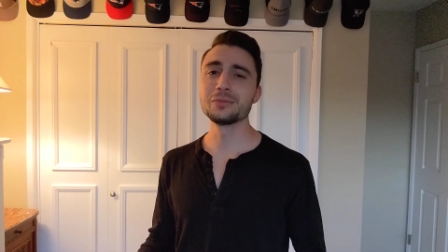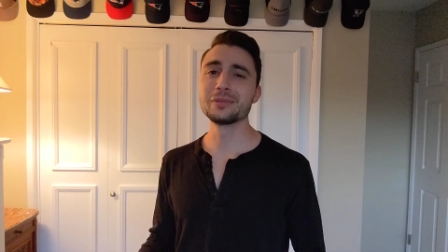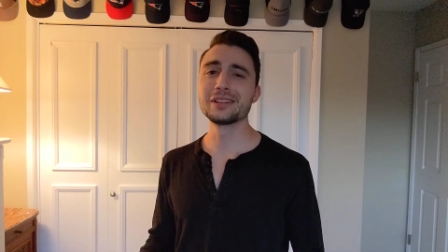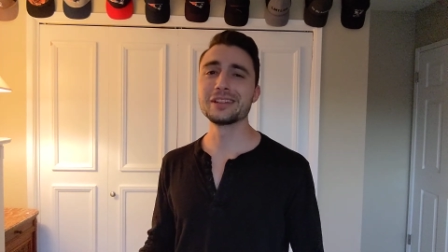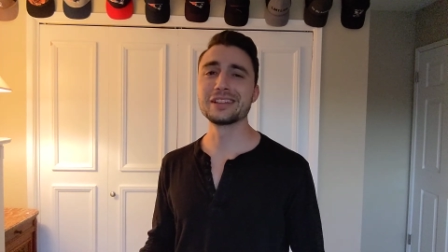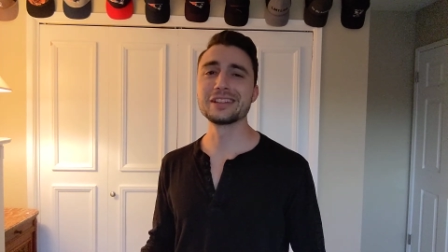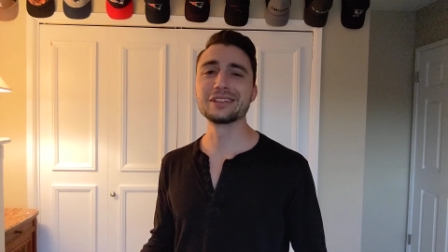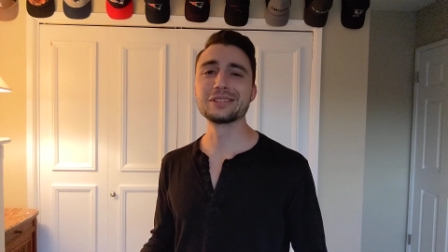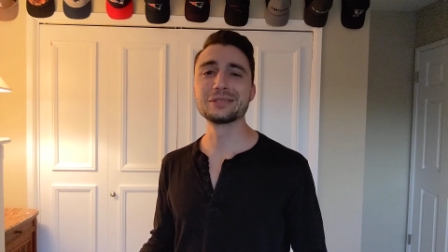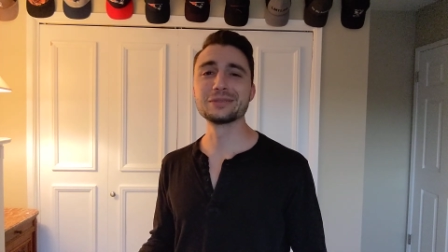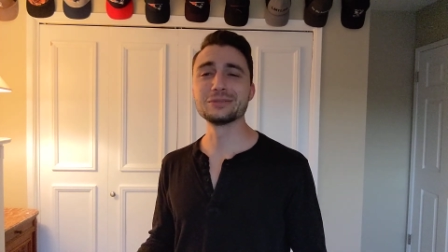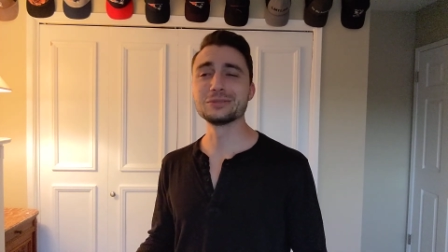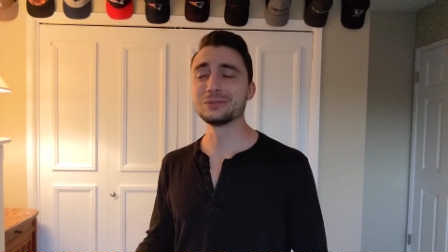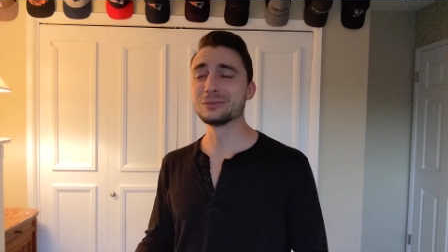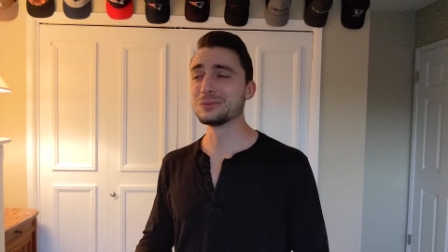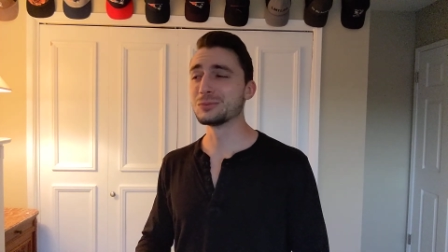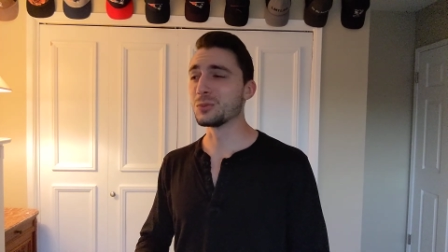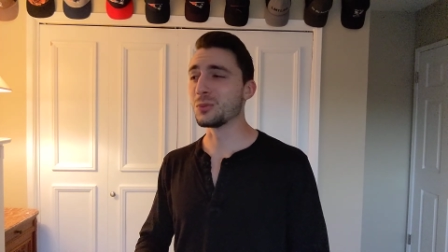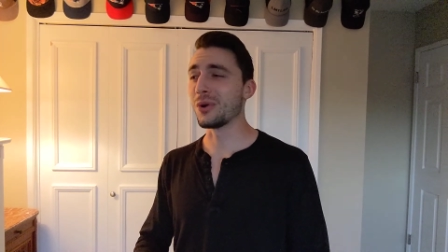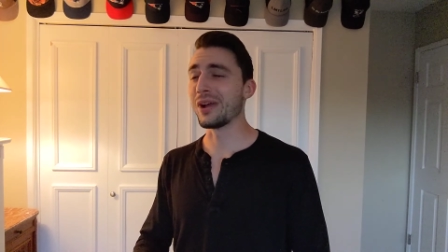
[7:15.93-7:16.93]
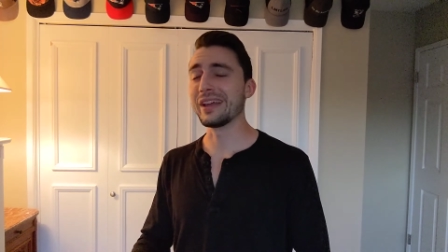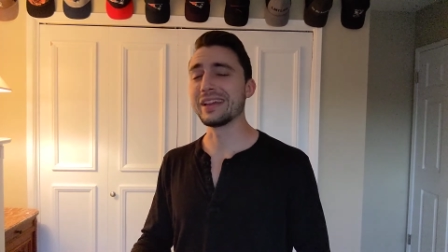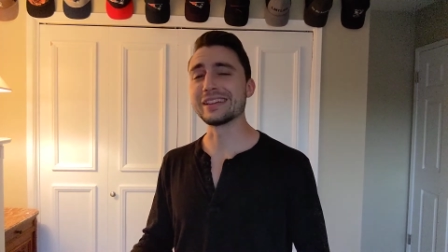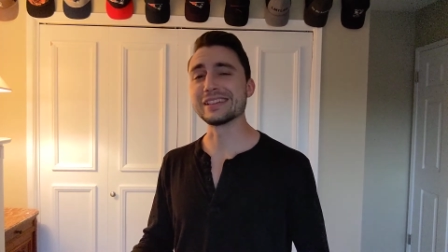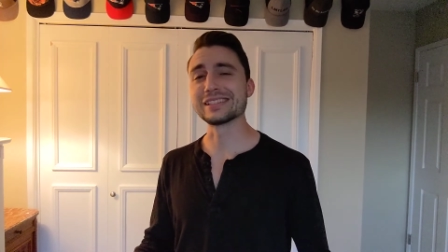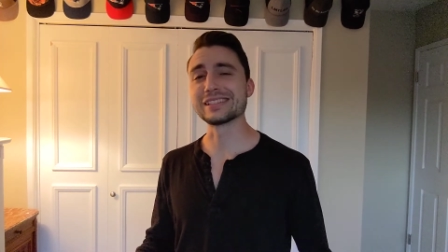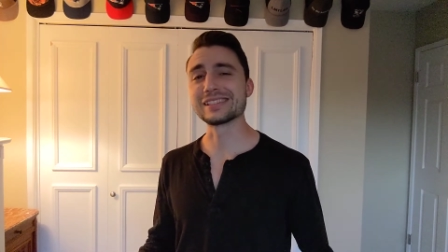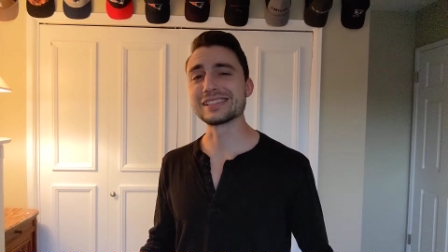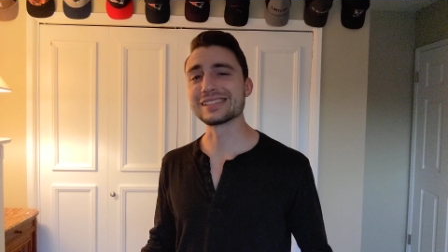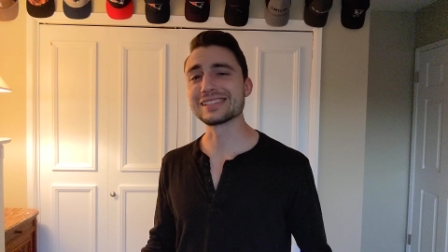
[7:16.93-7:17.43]
many
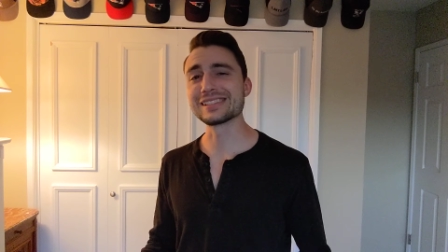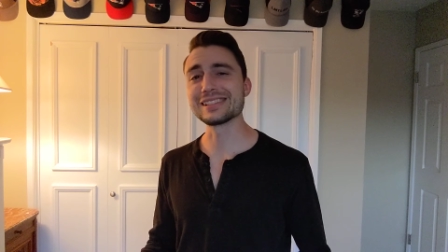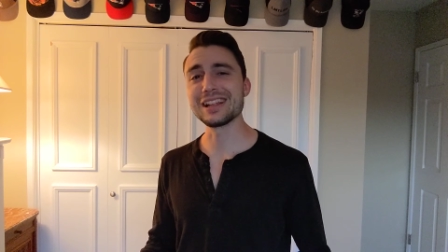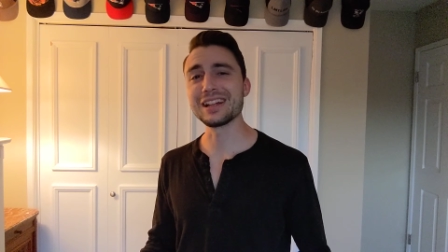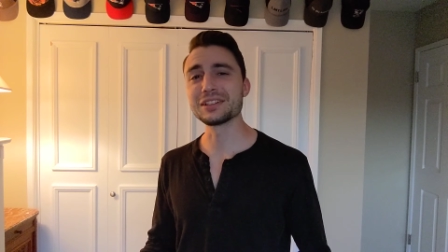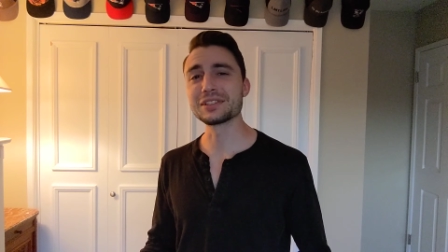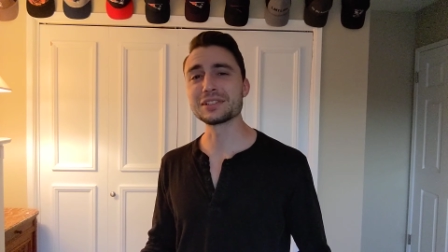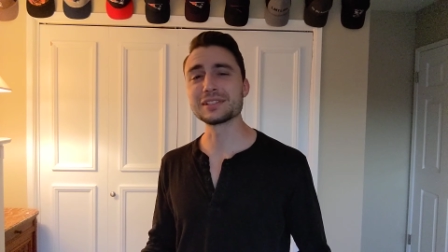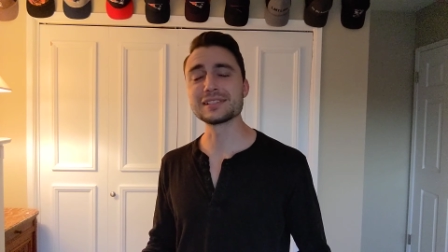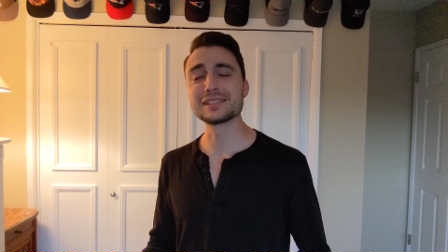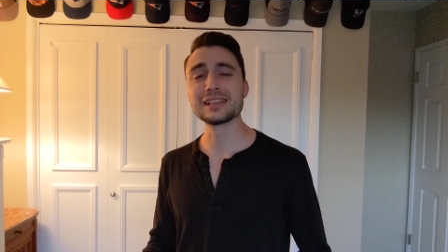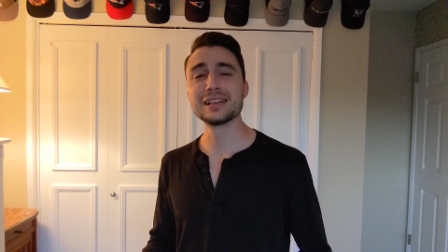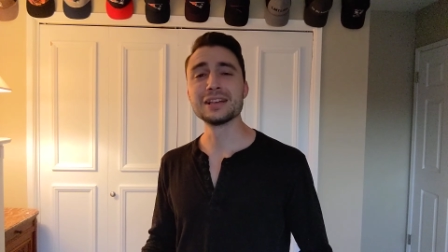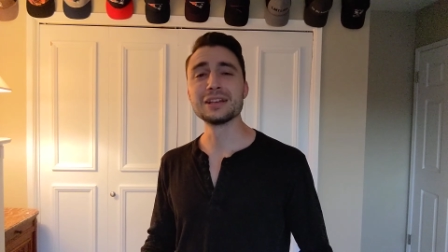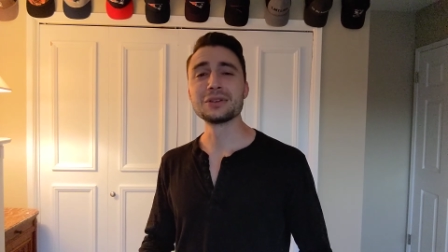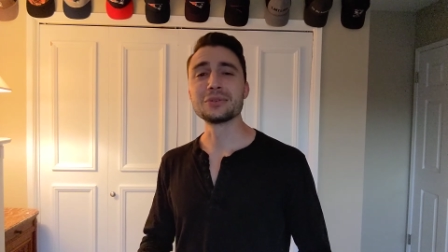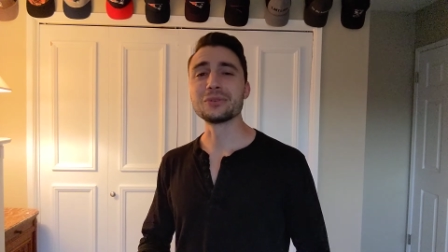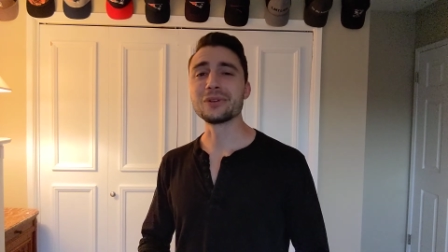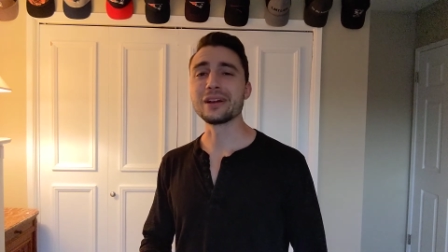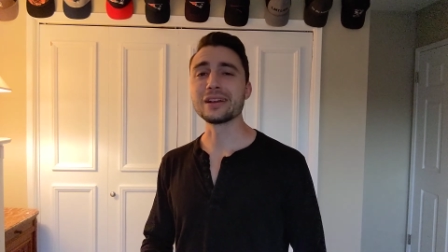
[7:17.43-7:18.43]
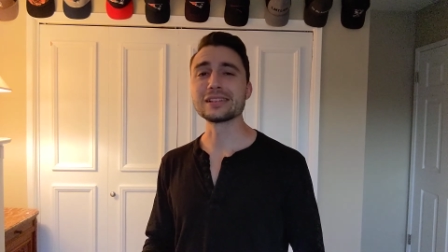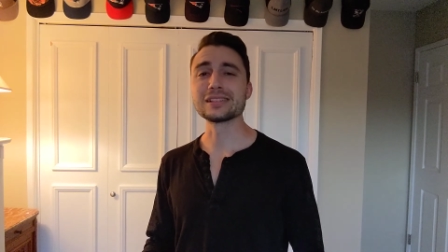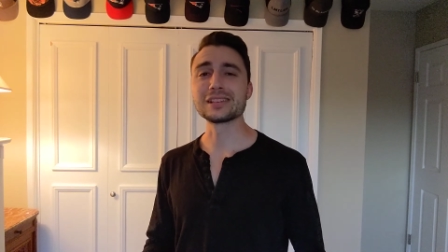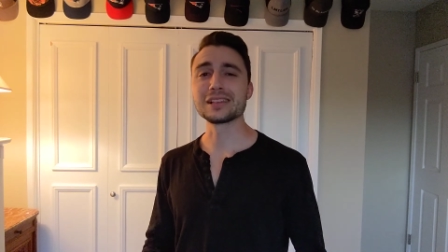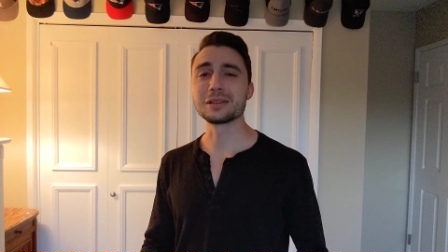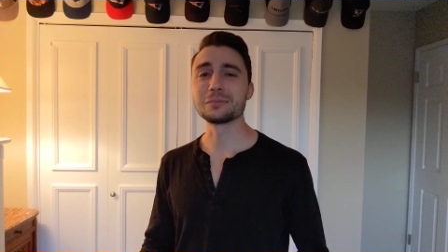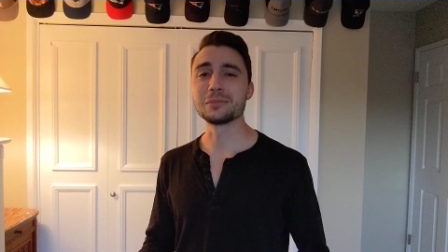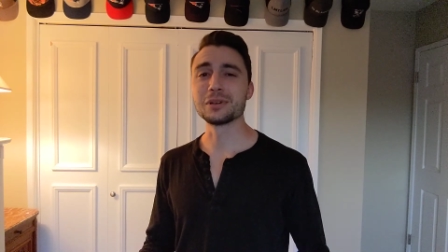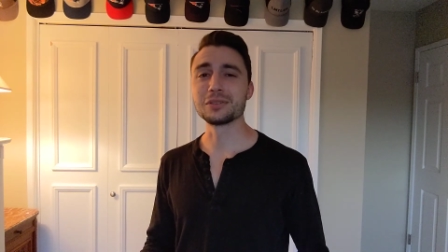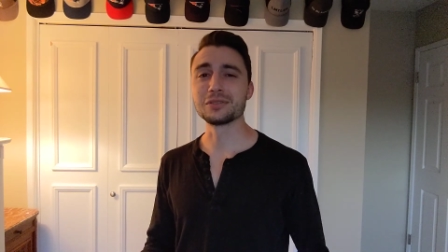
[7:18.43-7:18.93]
ways. It's not just
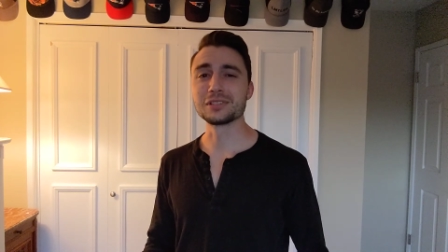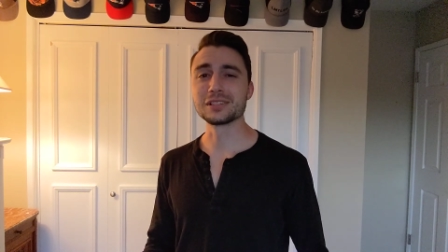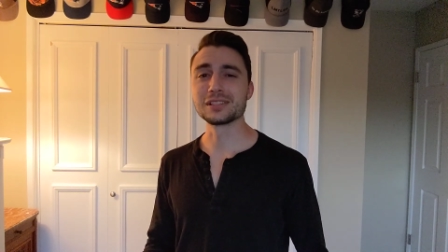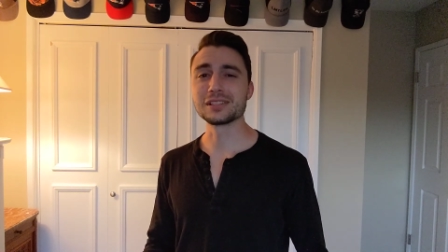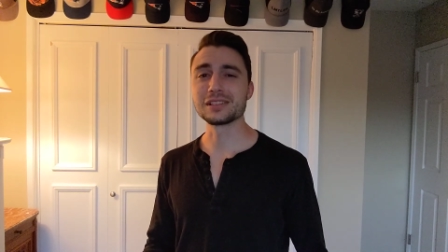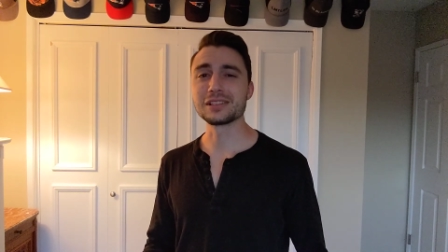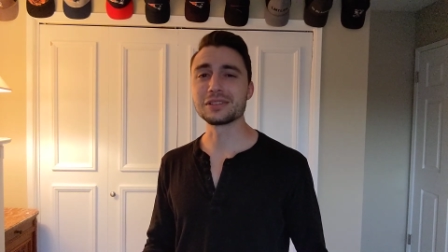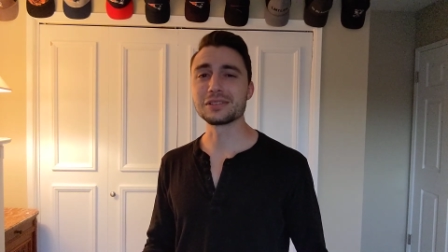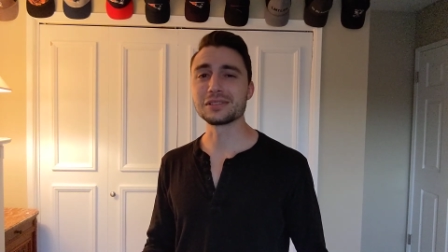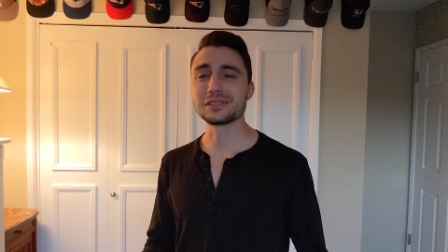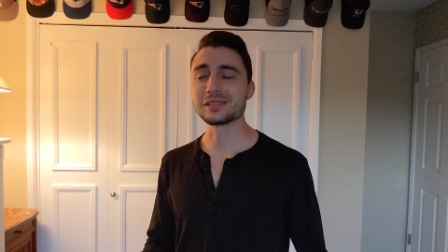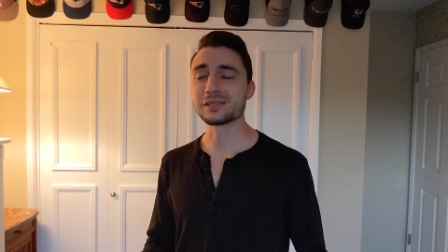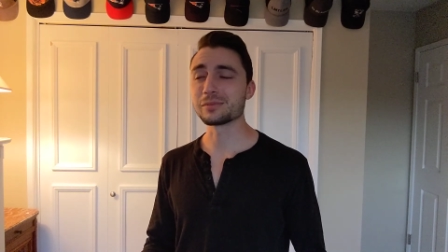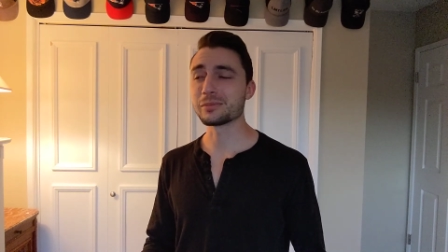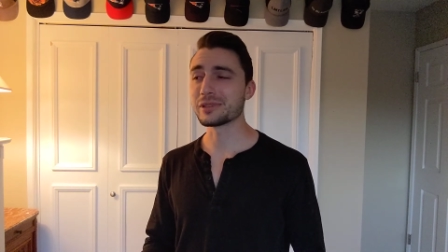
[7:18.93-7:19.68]
rising above excuses,